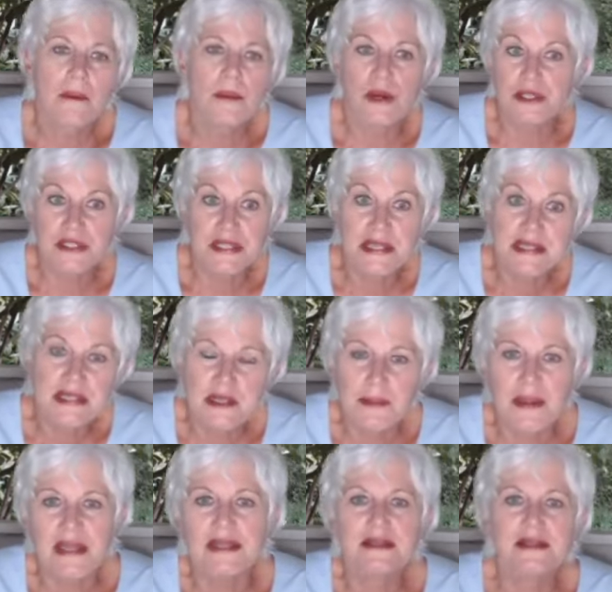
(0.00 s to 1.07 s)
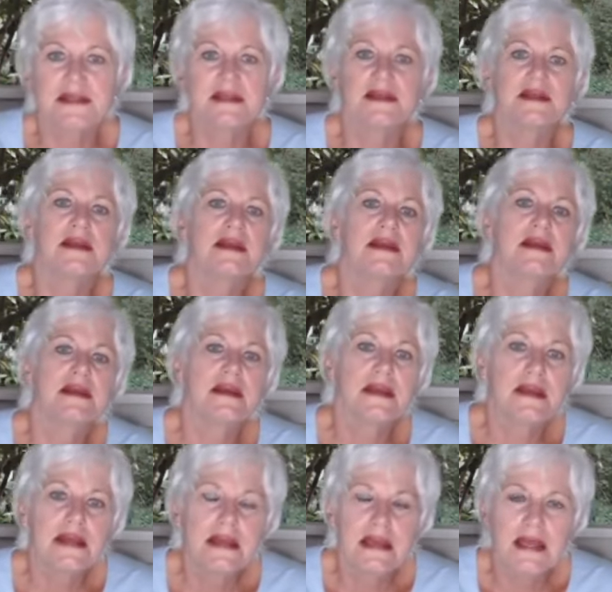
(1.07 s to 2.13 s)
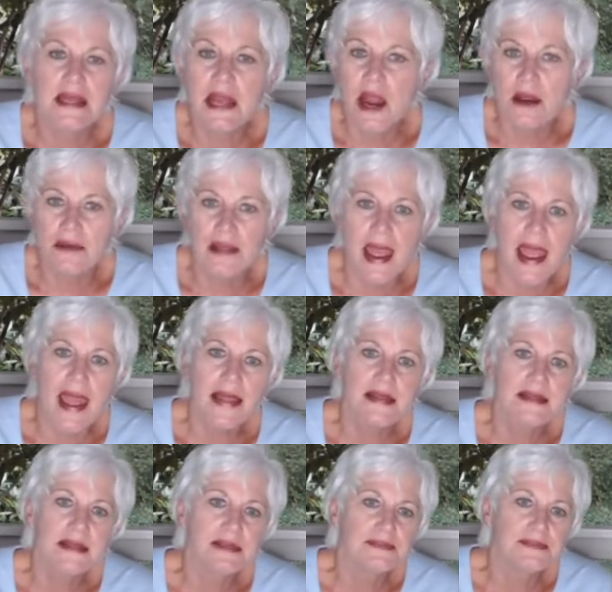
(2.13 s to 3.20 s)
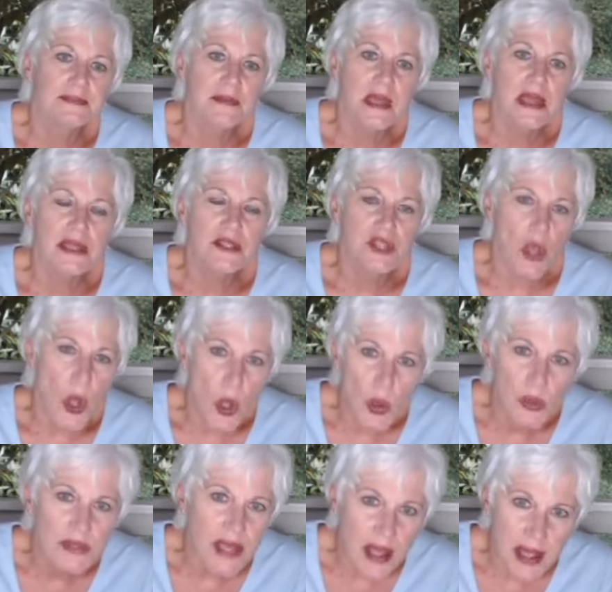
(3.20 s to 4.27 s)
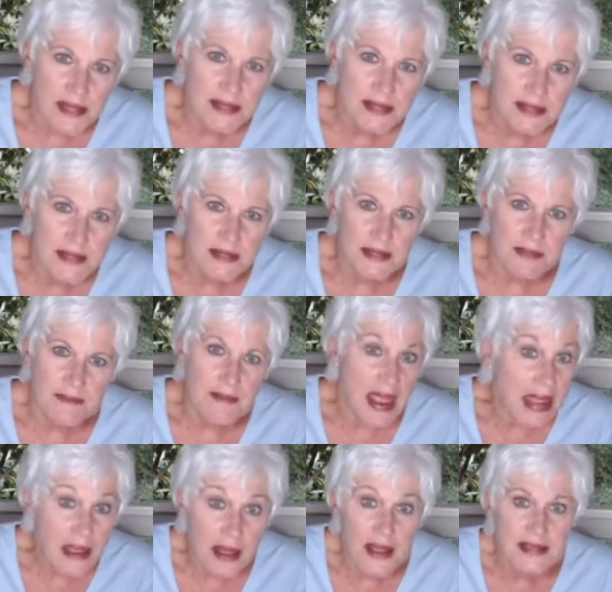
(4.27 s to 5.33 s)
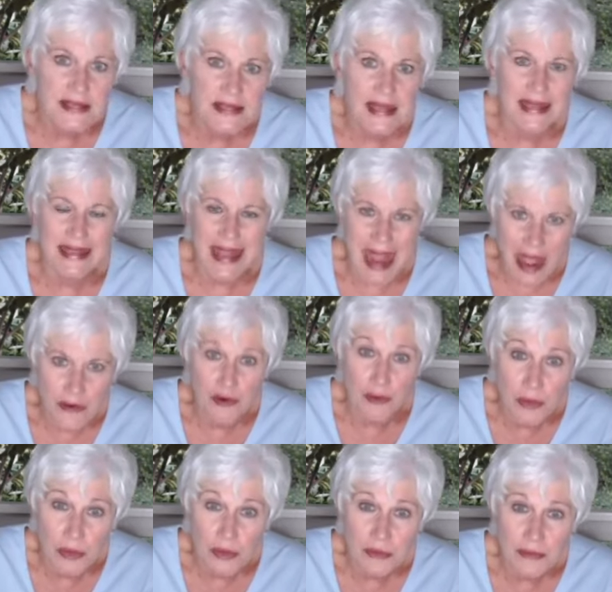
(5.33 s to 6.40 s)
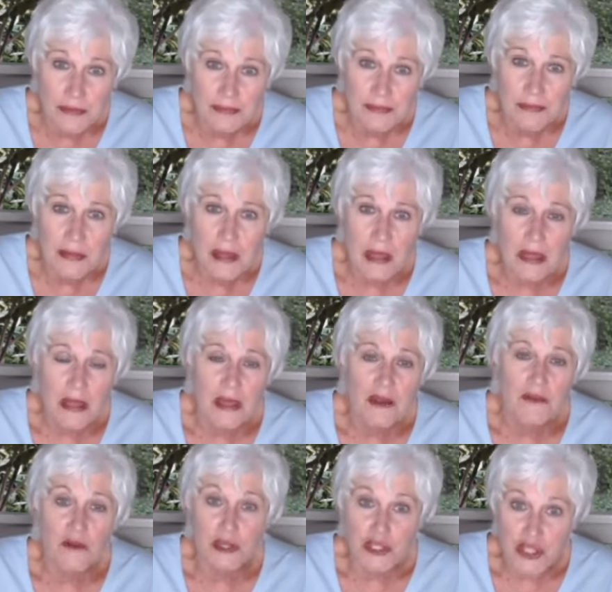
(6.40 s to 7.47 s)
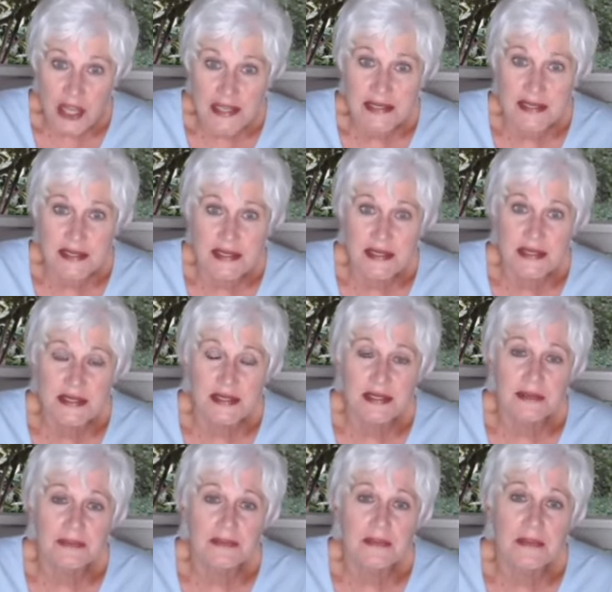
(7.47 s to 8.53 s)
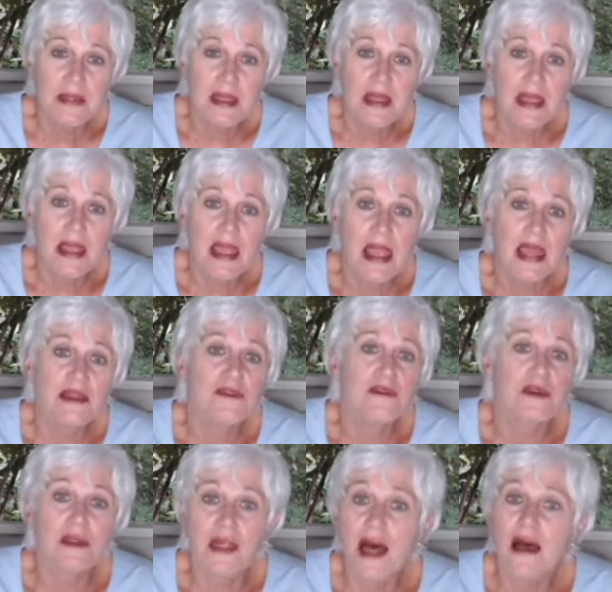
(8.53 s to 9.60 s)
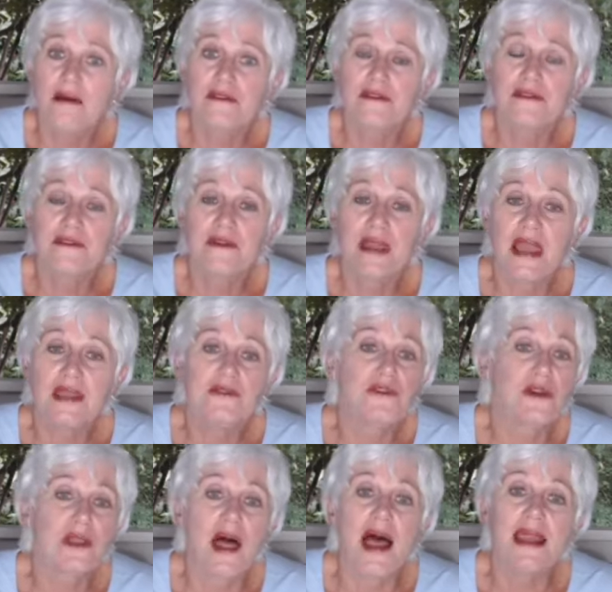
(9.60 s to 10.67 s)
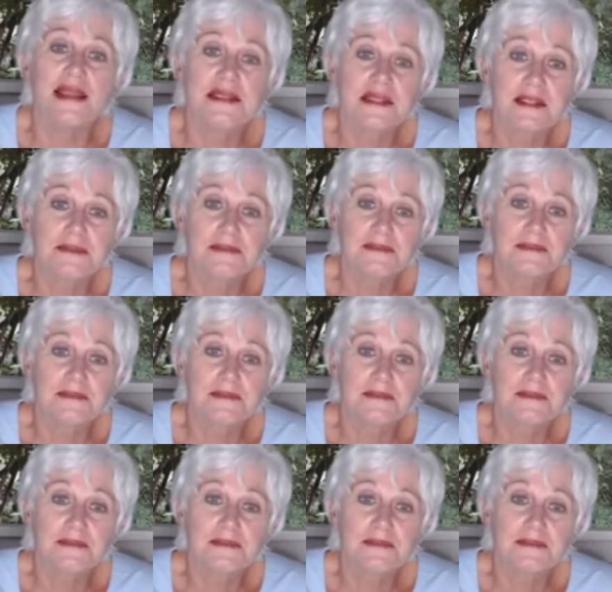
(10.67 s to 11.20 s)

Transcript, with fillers: participants in our land to hold us, make us accountable for justice and for love and for light.